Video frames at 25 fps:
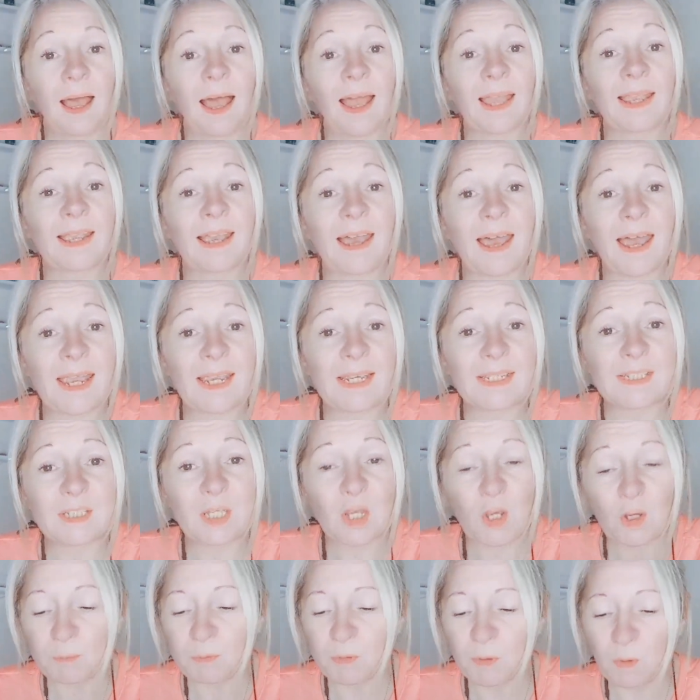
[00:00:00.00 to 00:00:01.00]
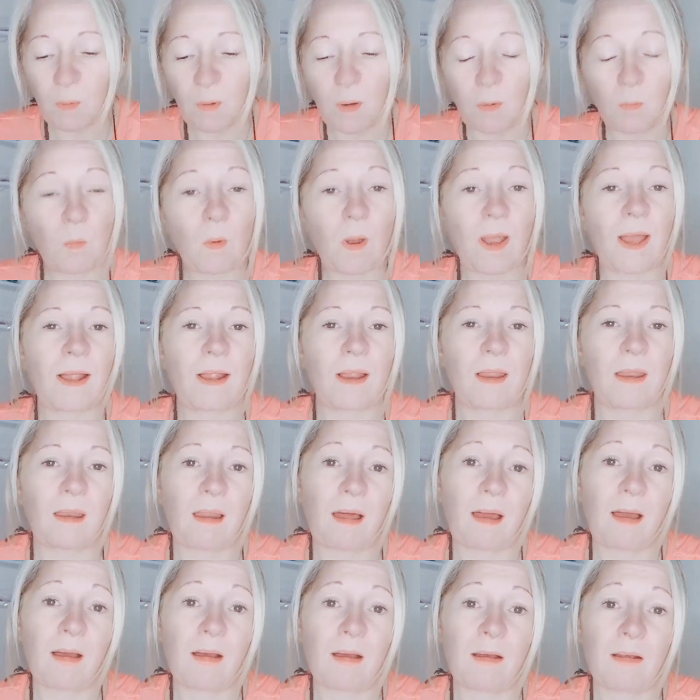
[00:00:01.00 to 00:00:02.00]
Hi guys, hope you are
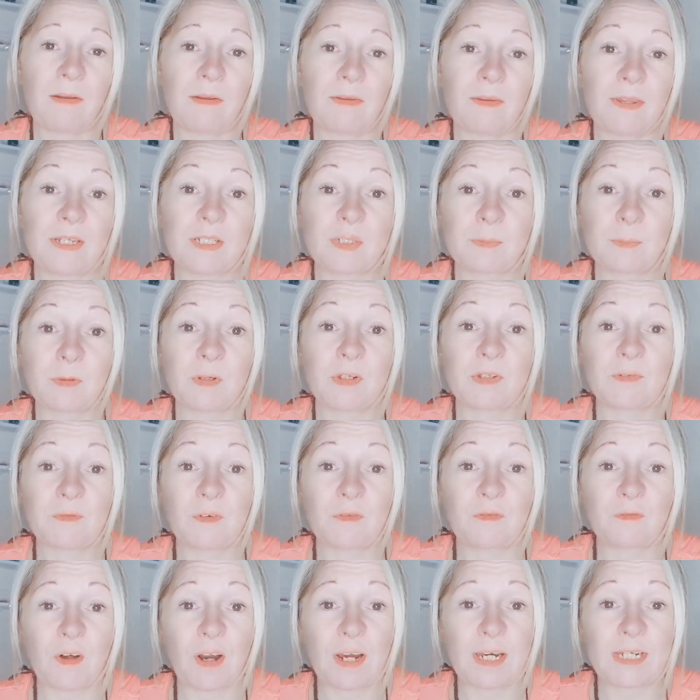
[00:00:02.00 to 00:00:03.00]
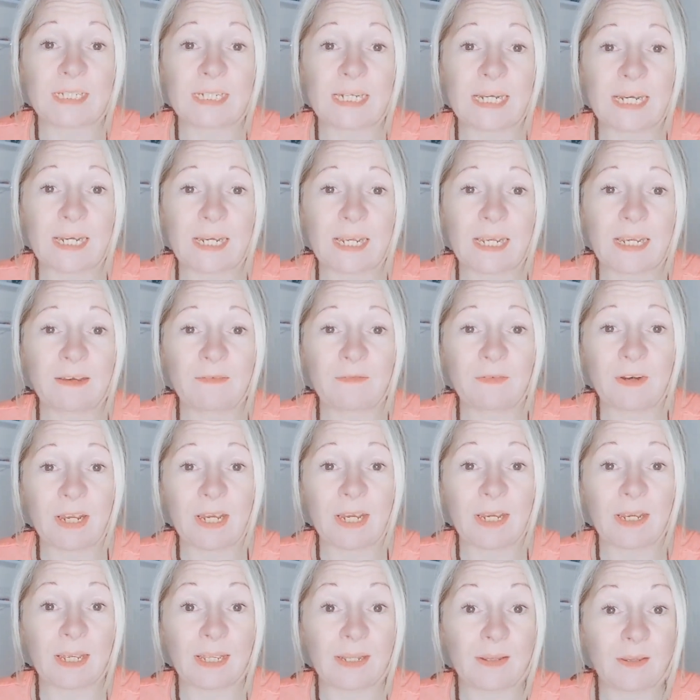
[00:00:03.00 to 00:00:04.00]
well on this beautiful Friday
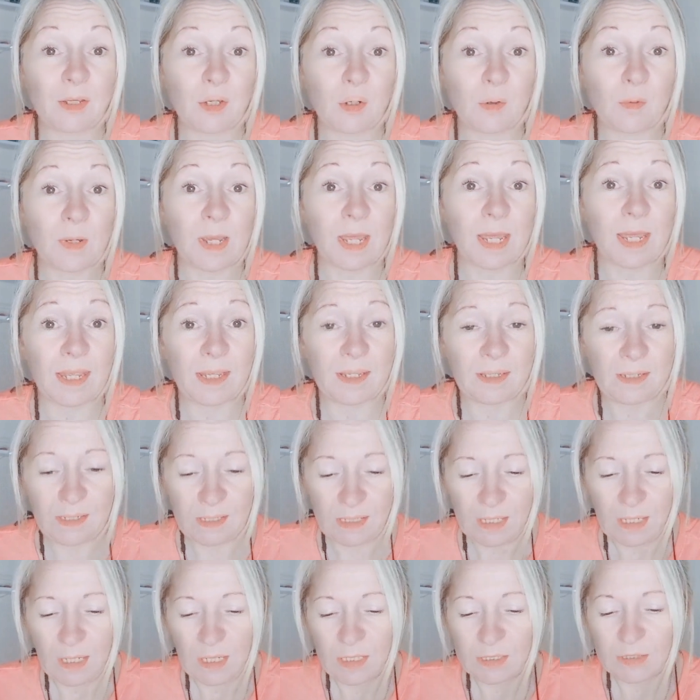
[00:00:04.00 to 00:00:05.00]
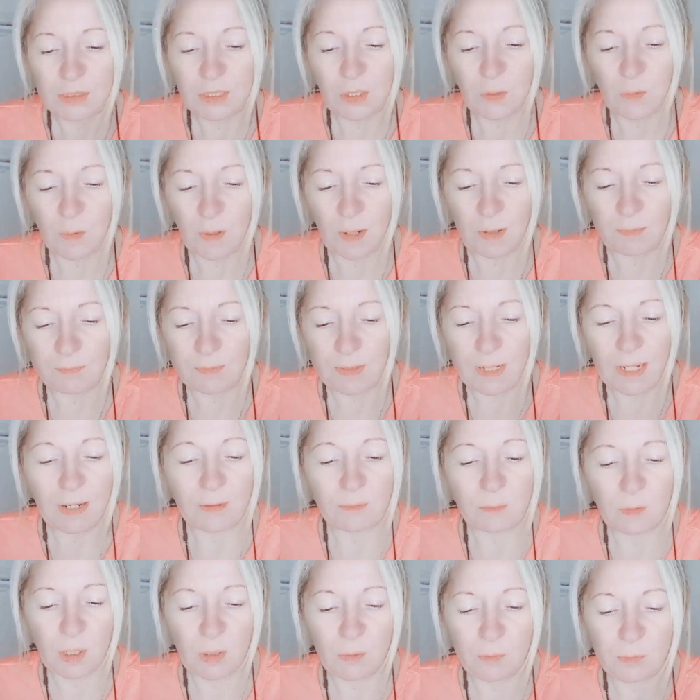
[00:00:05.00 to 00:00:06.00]
evening in the UK. So I'm
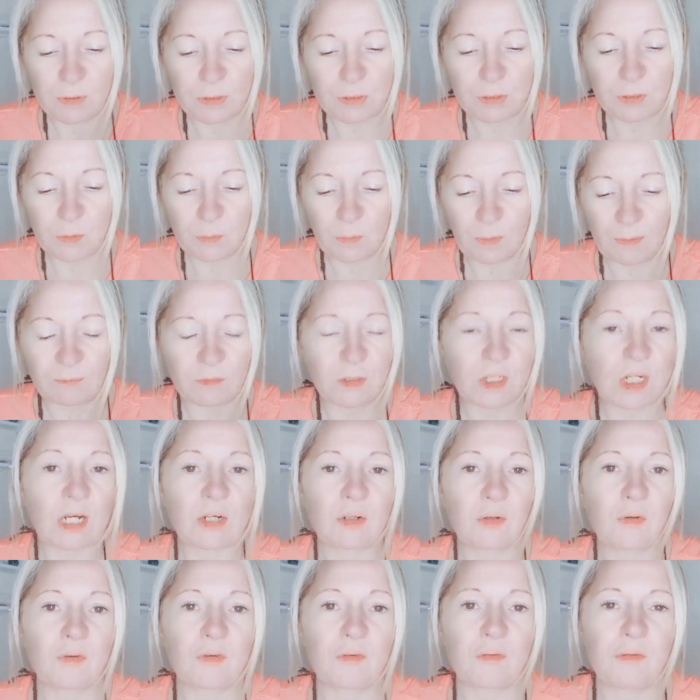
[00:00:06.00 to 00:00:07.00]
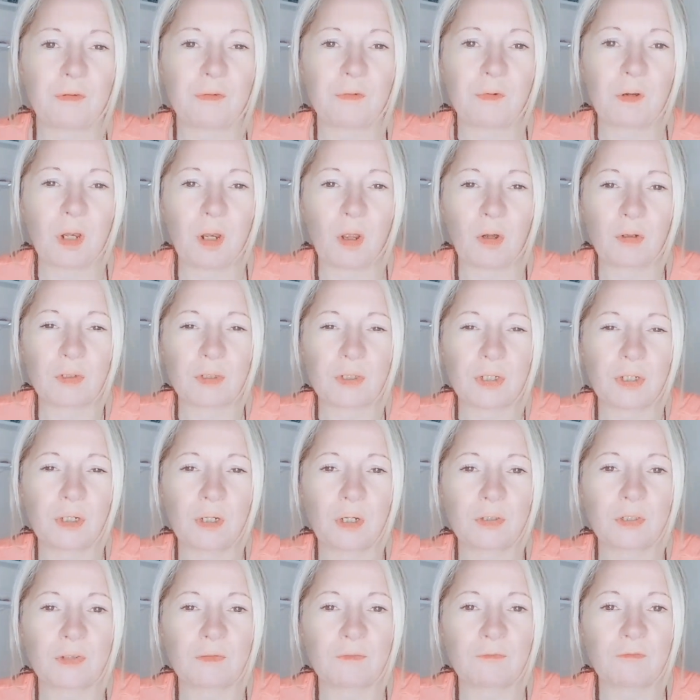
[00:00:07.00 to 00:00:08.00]
now going to, I've channeled through lots and
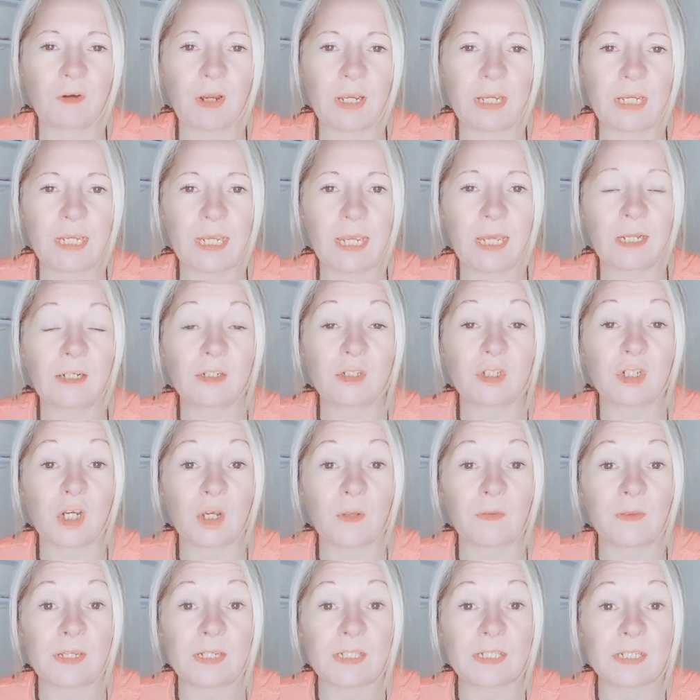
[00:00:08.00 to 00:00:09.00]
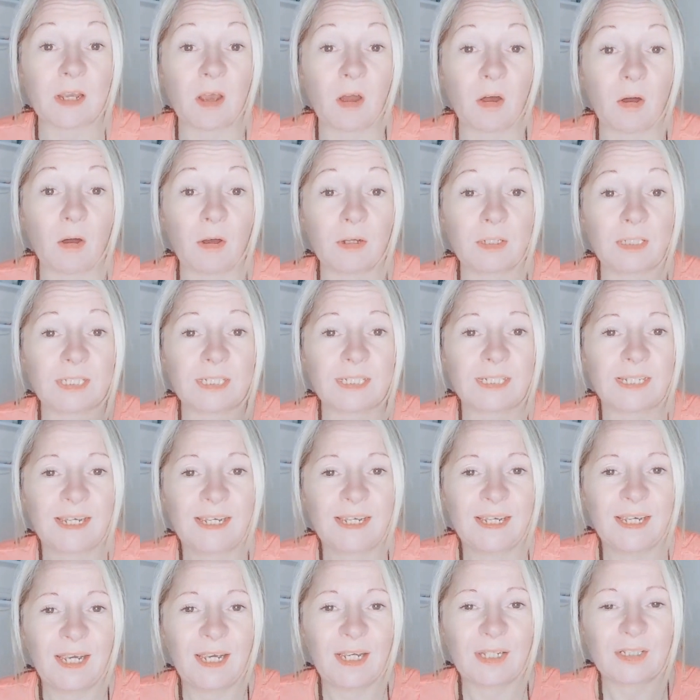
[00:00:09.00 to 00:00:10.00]
lots of Reiki energy on these cards.
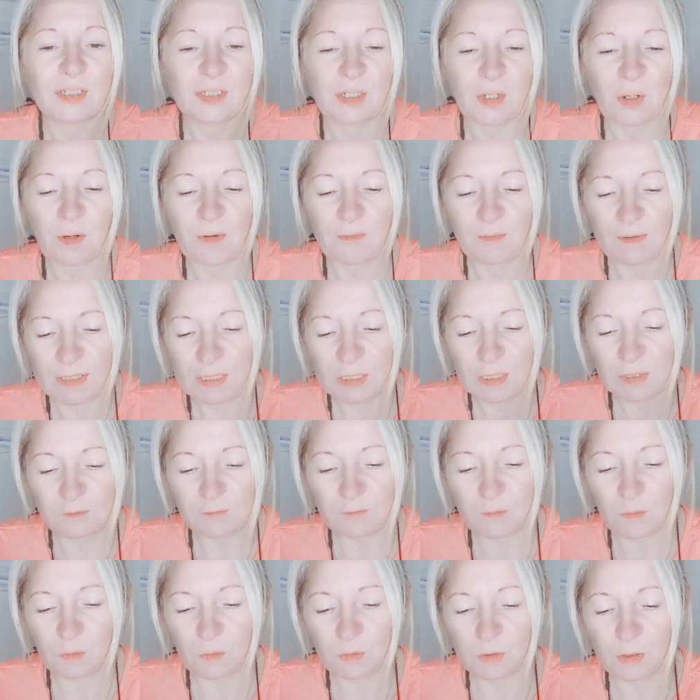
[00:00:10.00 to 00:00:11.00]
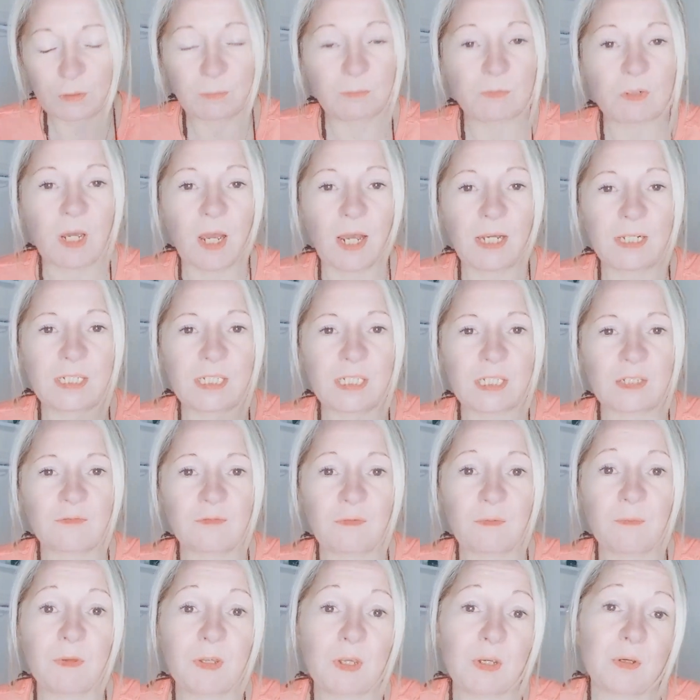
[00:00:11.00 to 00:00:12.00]
So I've asked for some guidance
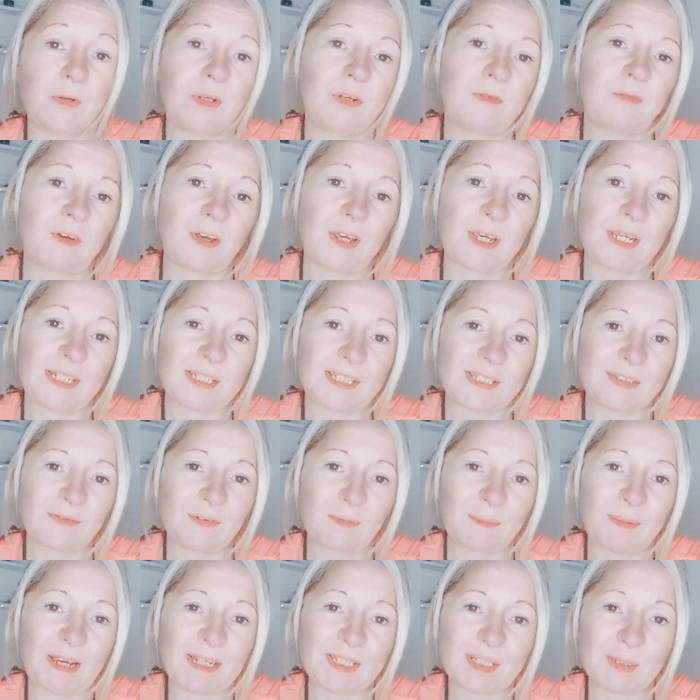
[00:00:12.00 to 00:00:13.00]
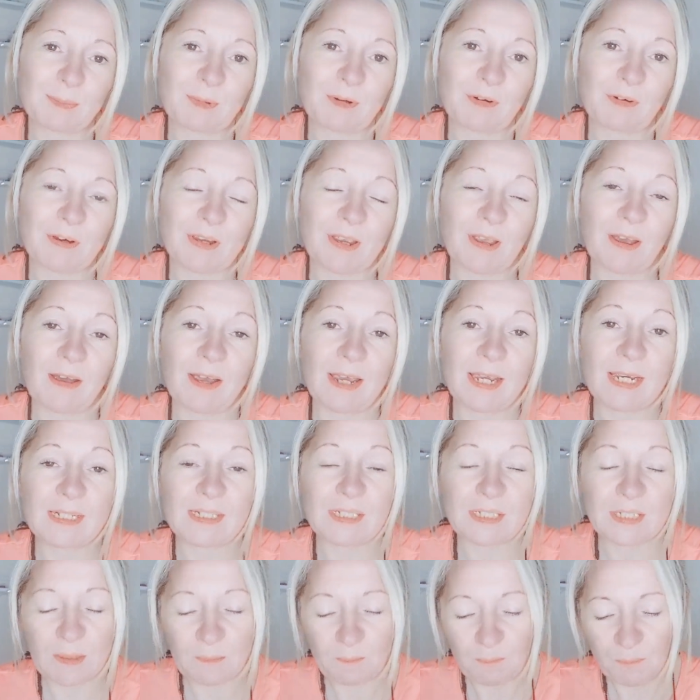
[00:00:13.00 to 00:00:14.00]
from the universe, from our spirit
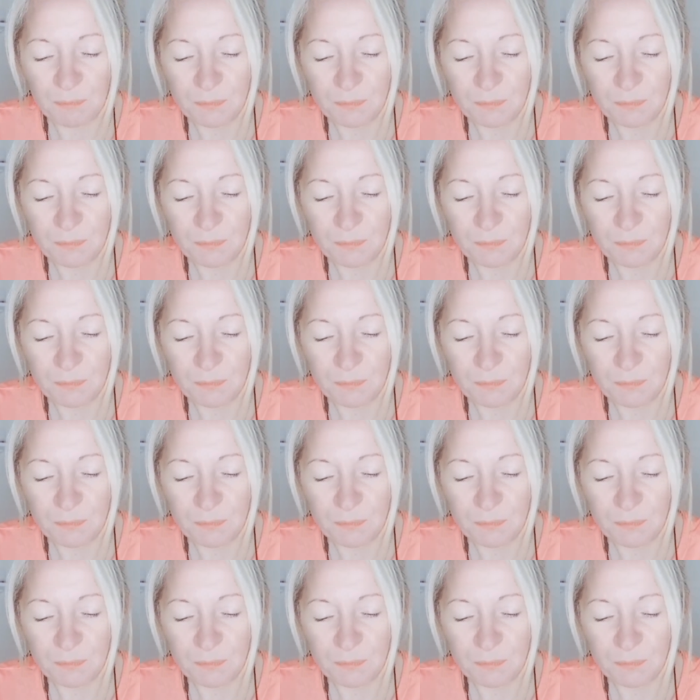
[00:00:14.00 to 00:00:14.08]
guides,